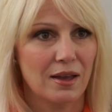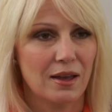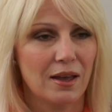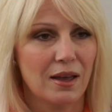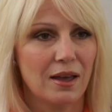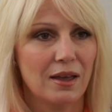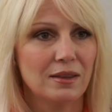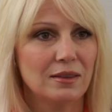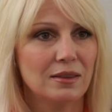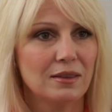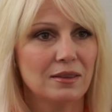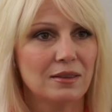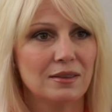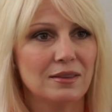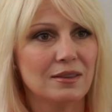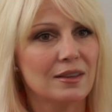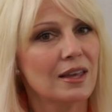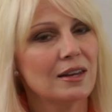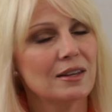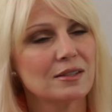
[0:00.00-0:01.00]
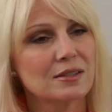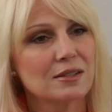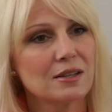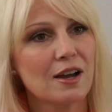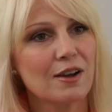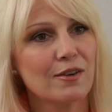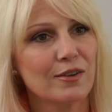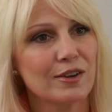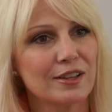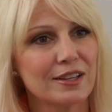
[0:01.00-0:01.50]
And it's
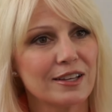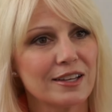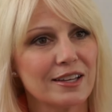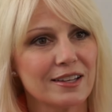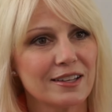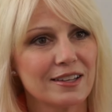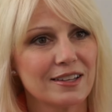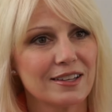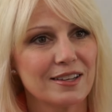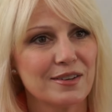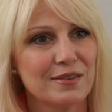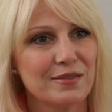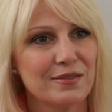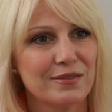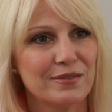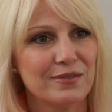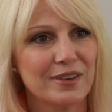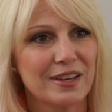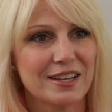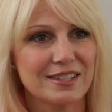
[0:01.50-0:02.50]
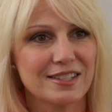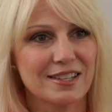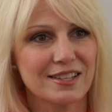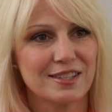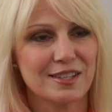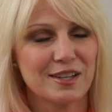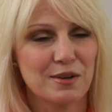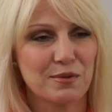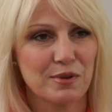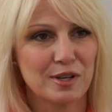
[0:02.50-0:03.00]
not really, because
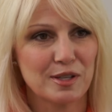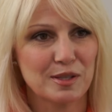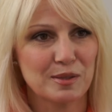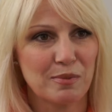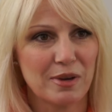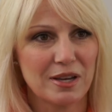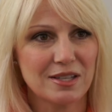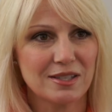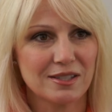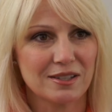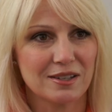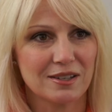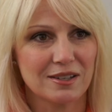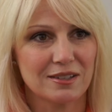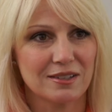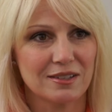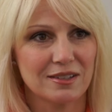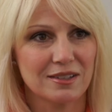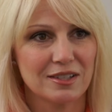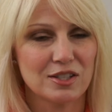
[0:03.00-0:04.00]
that's not what it's based on.